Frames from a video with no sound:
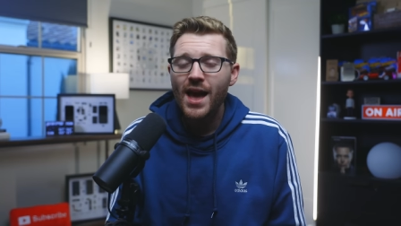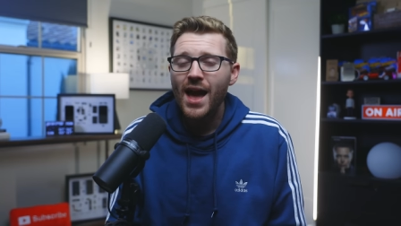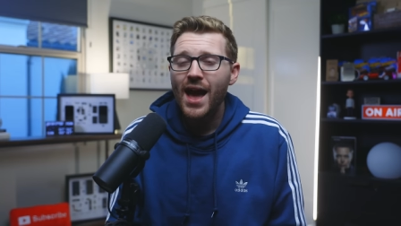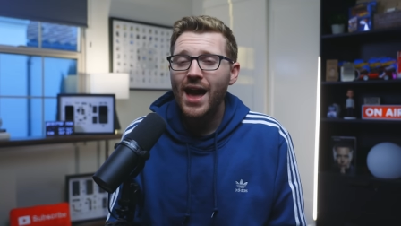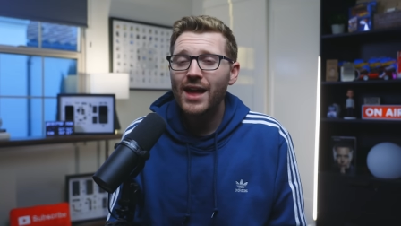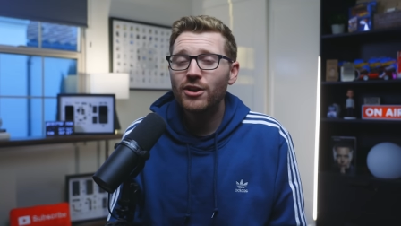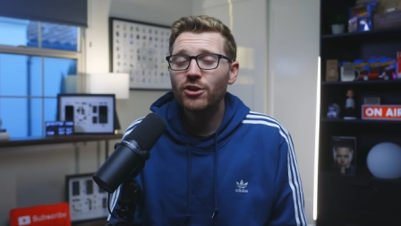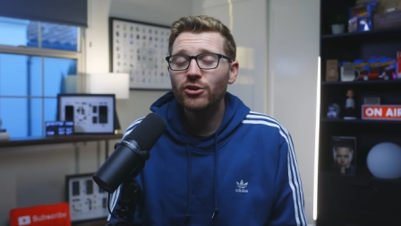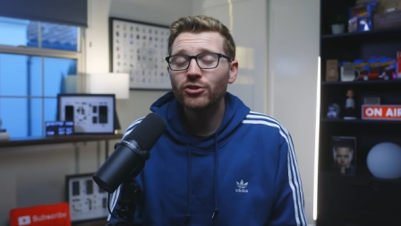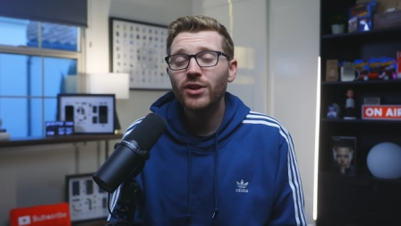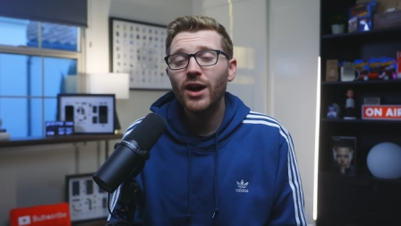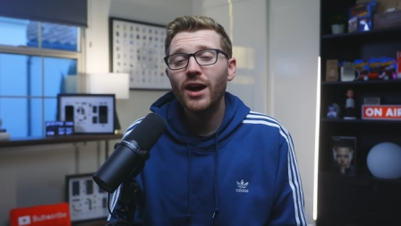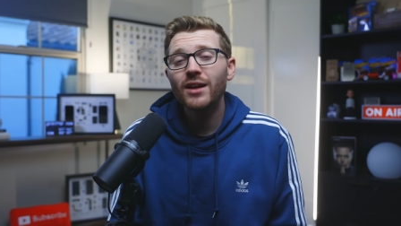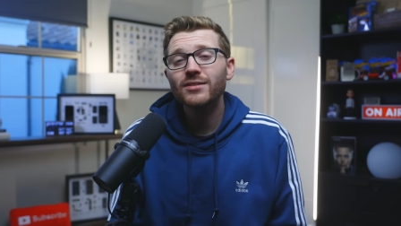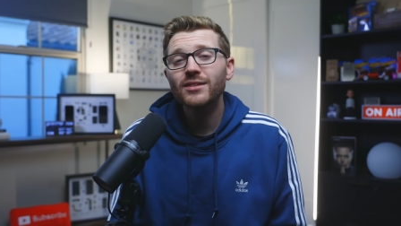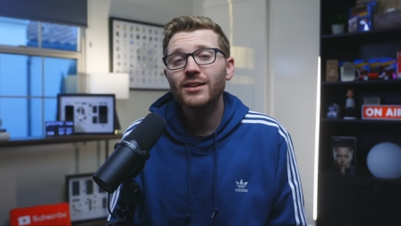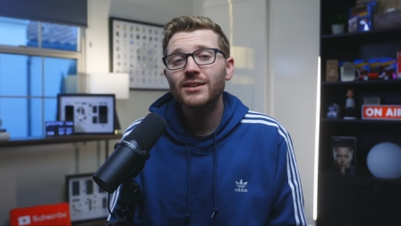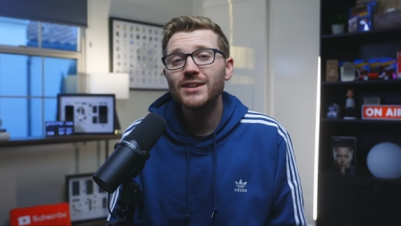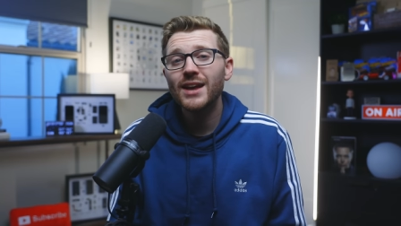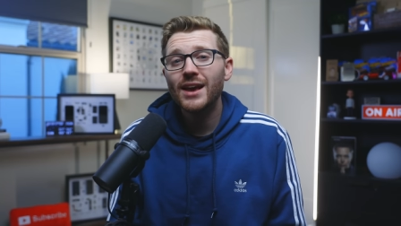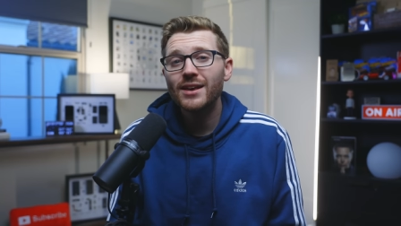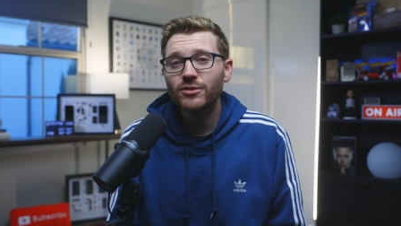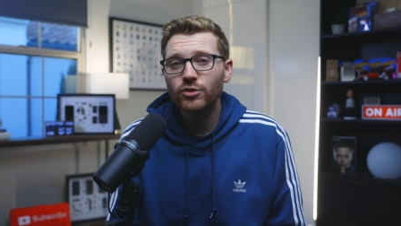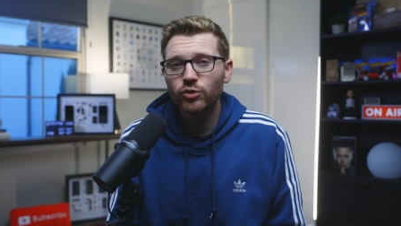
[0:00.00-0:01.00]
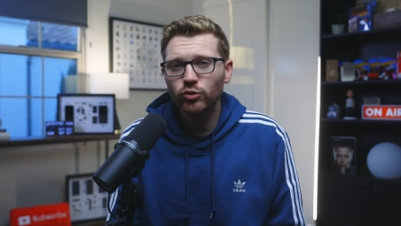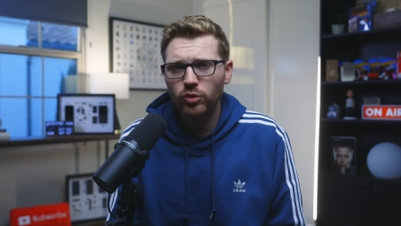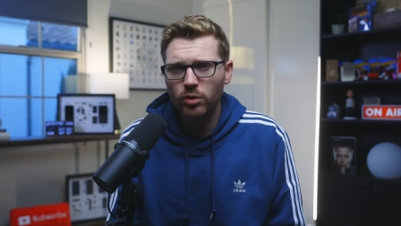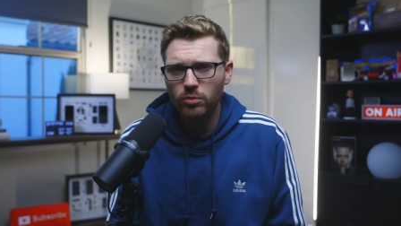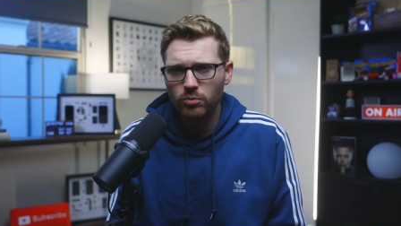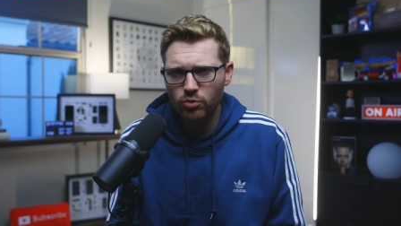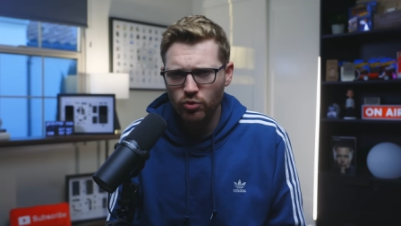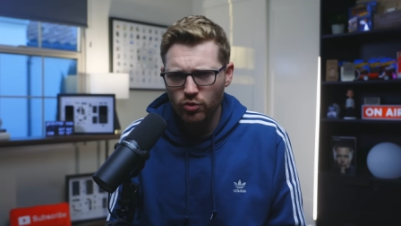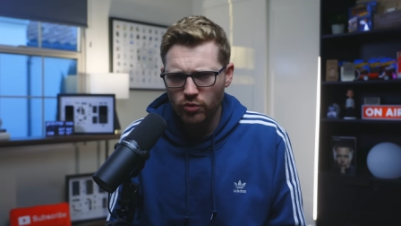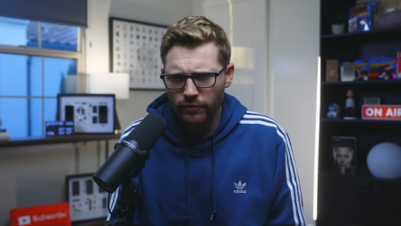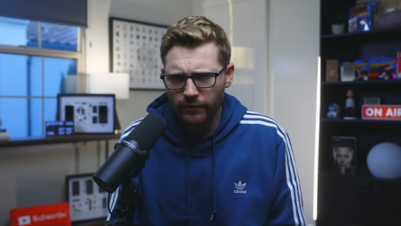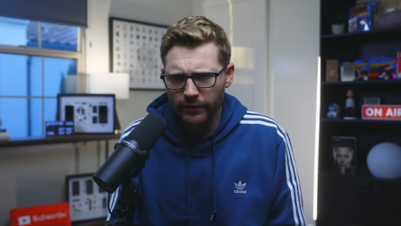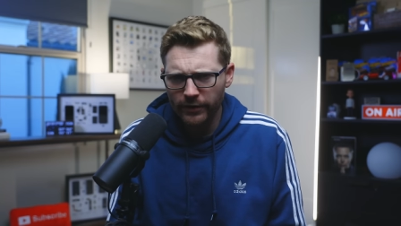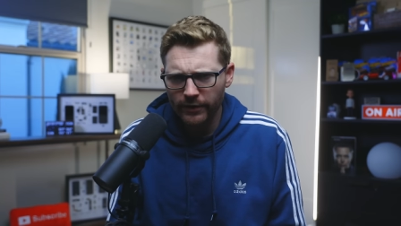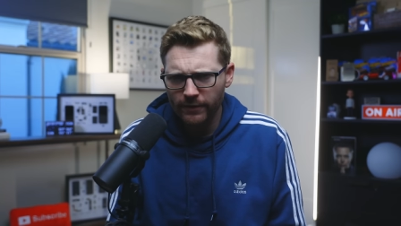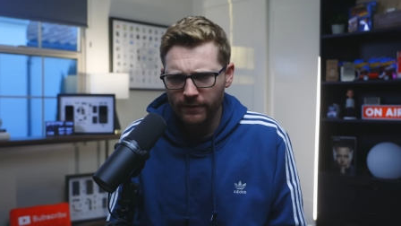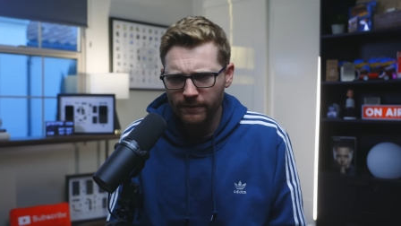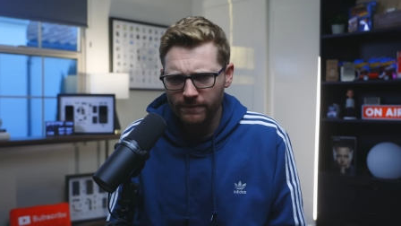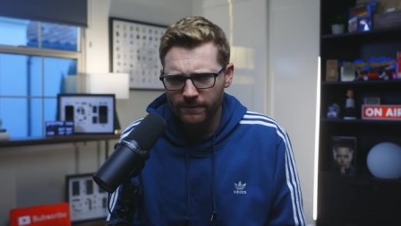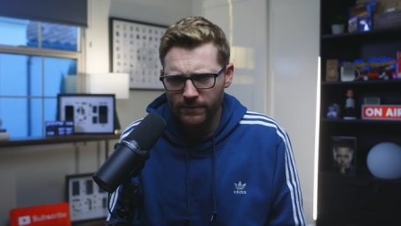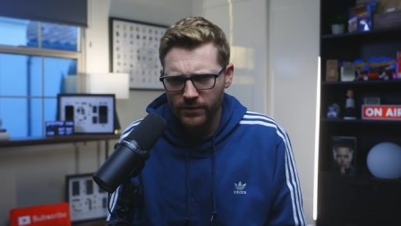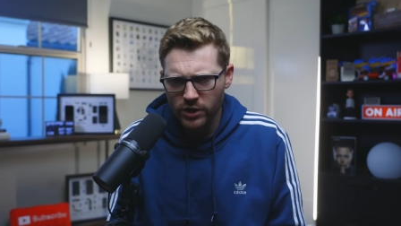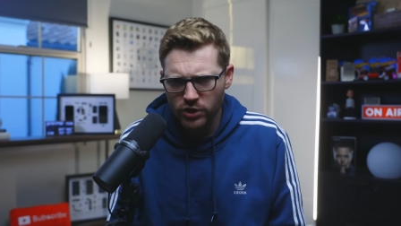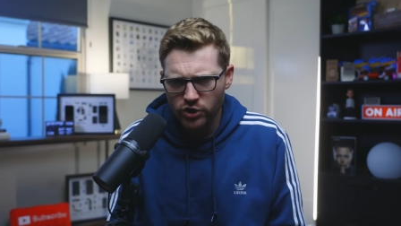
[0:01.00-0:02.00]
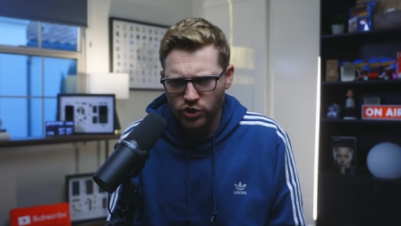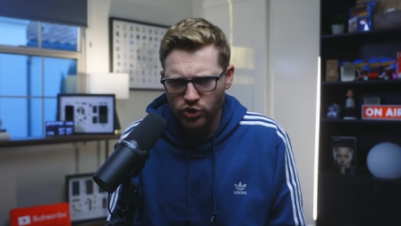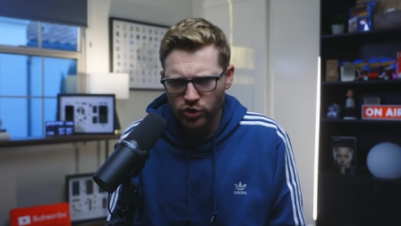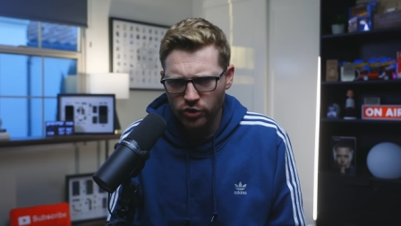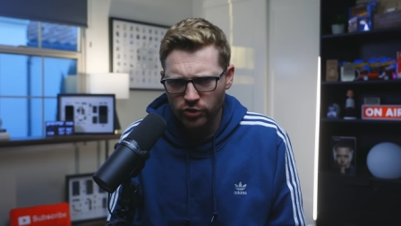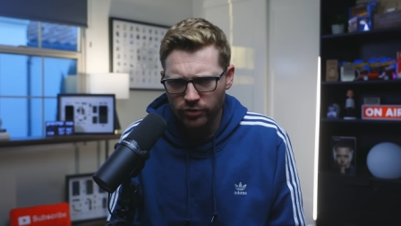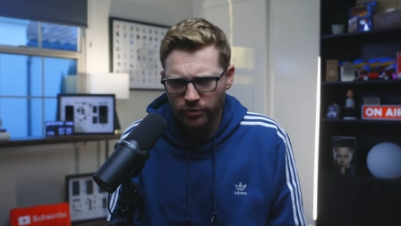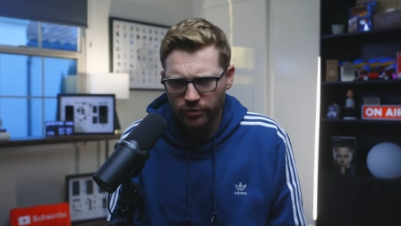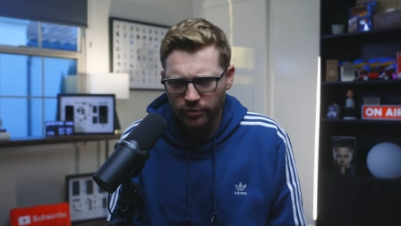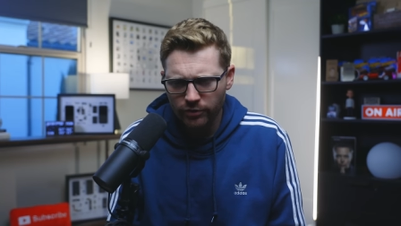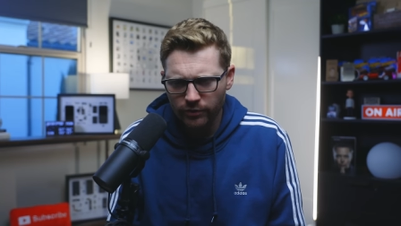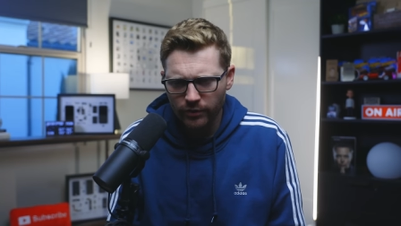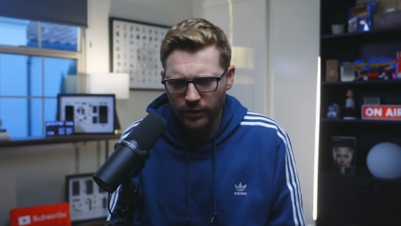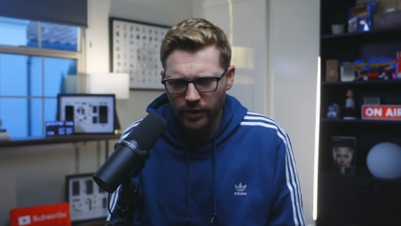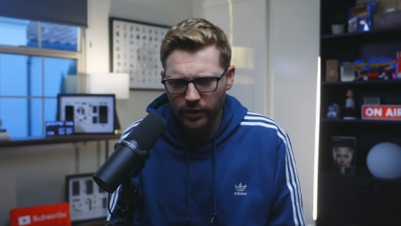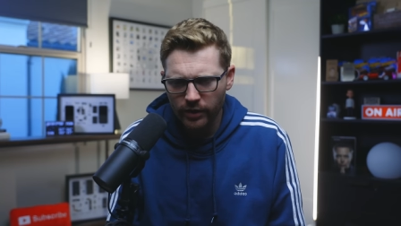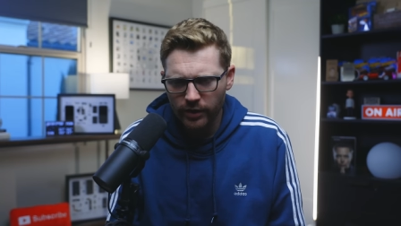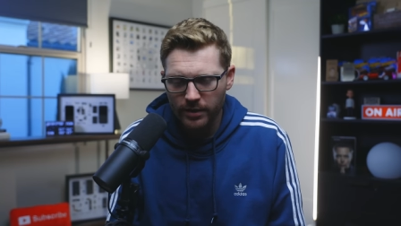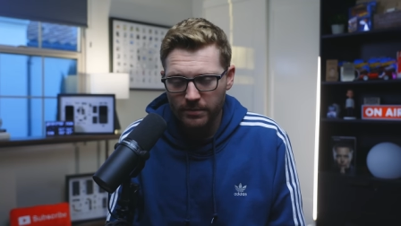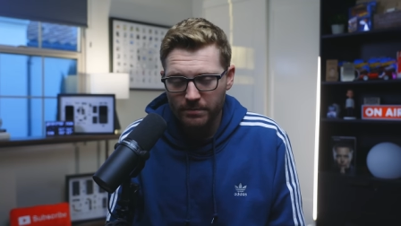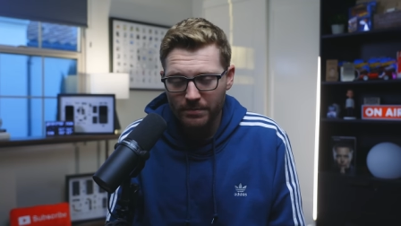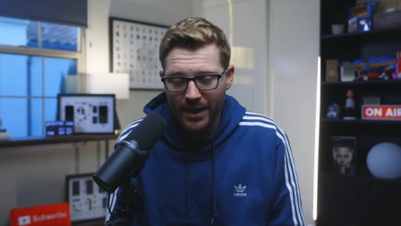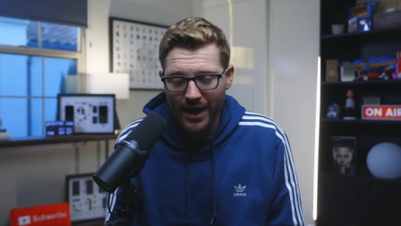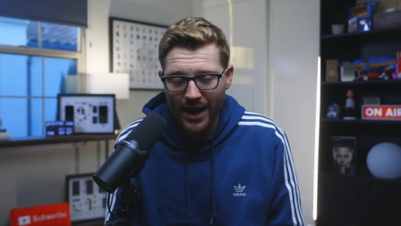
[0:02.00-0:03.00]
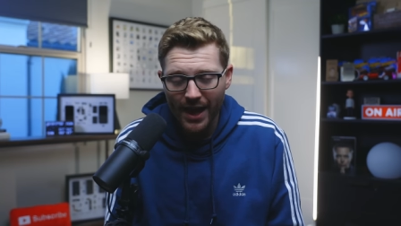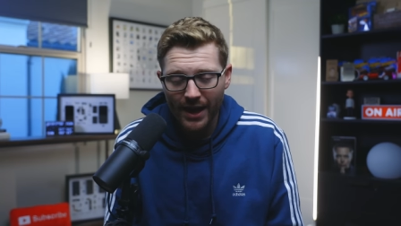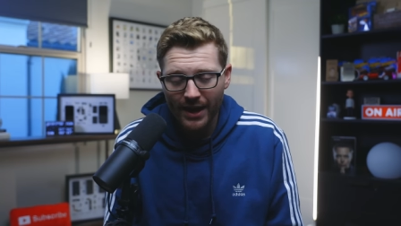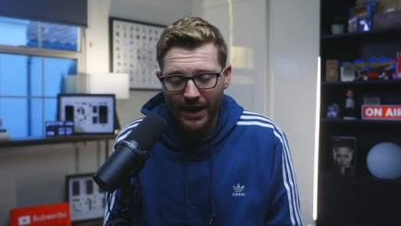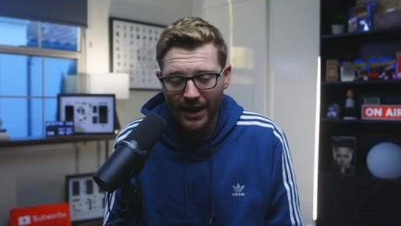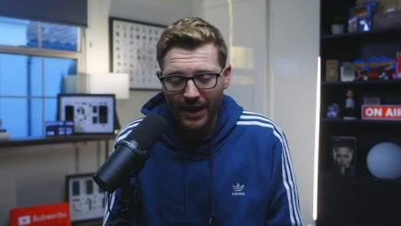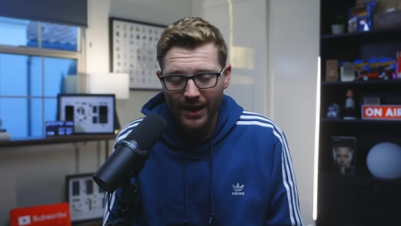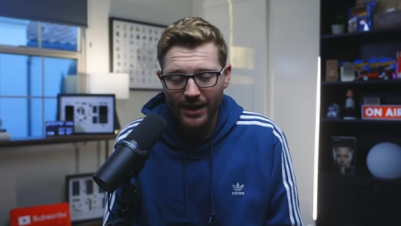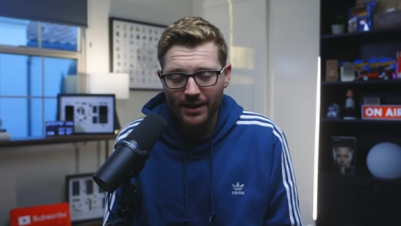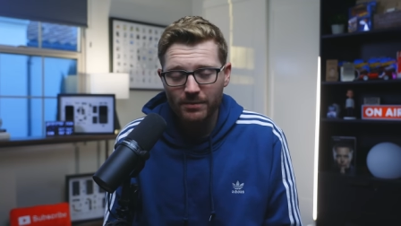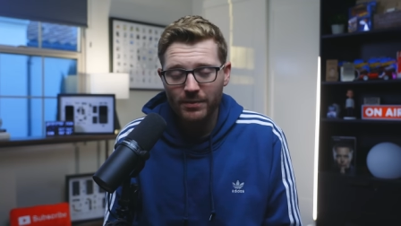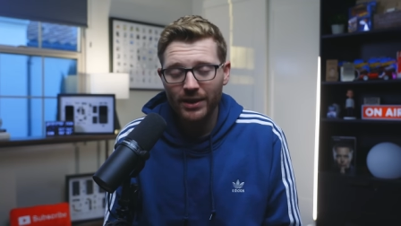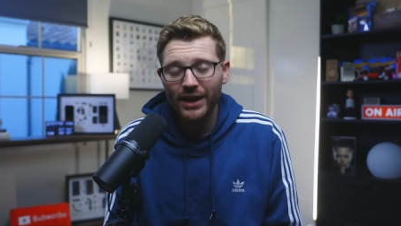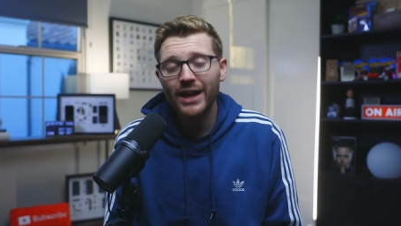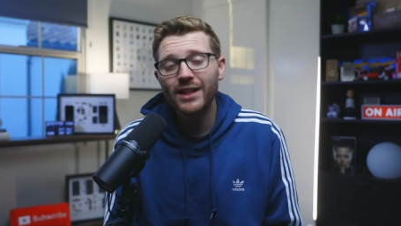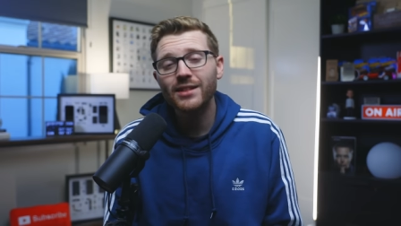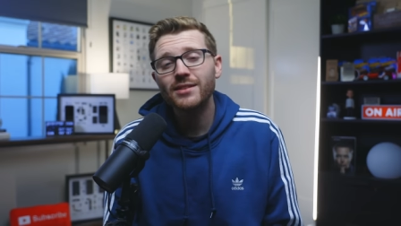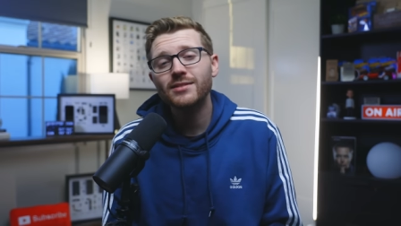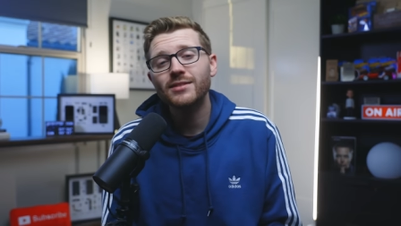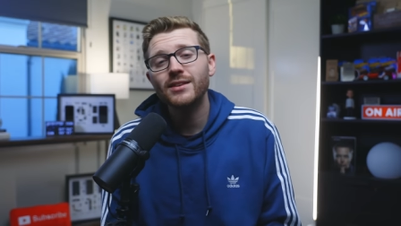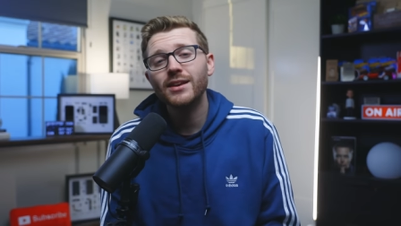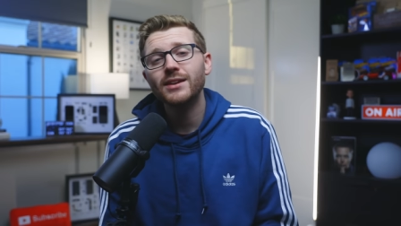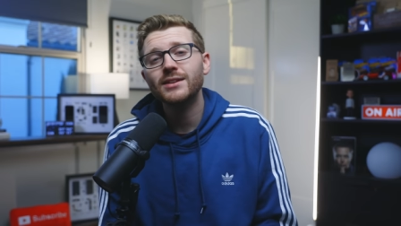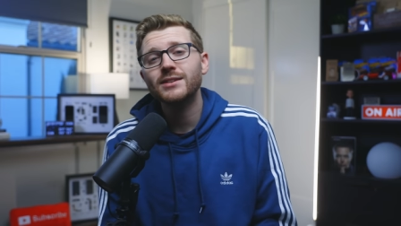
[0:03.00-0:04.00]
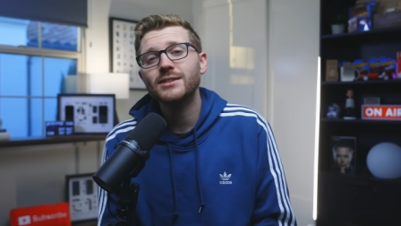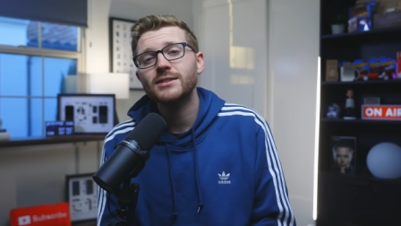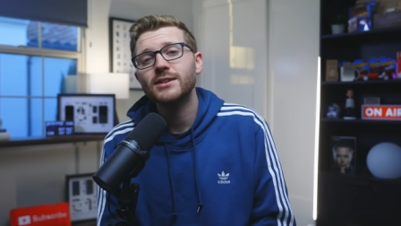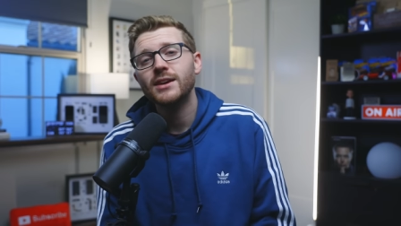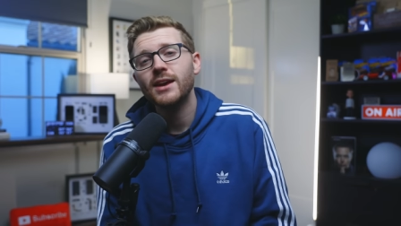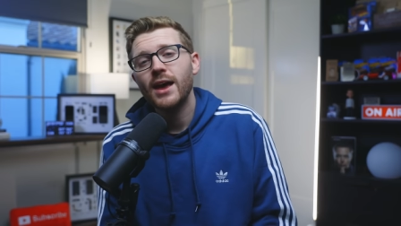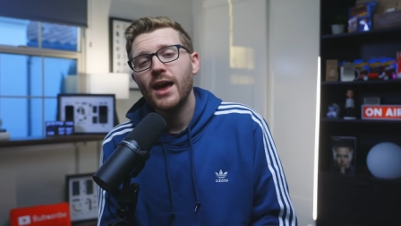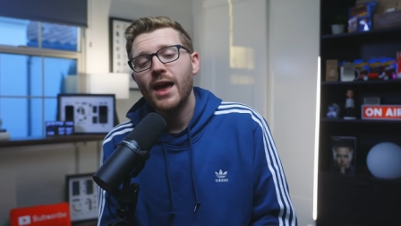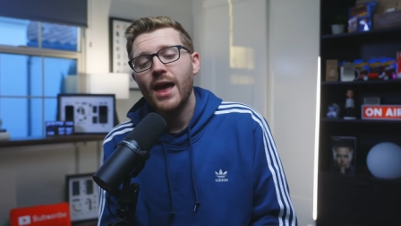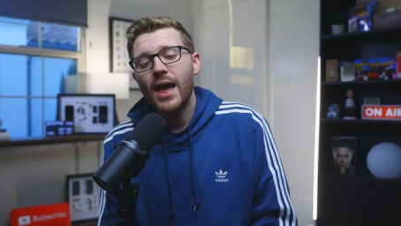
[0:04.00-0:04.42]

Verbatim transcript: And your thoughts on Tesla removing features? Very bad. I am against it.